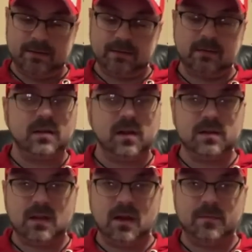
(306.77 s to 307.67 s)
and it
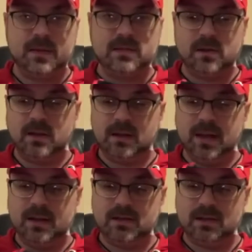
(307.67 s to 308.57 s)
cuts off my
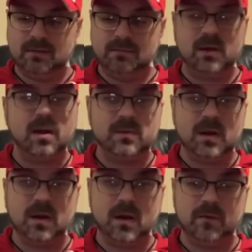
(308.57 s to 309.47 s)
circulation and becomes
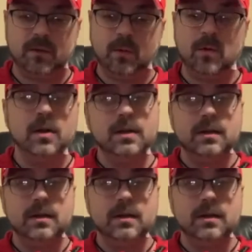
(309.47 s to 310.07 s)
uncomfortable.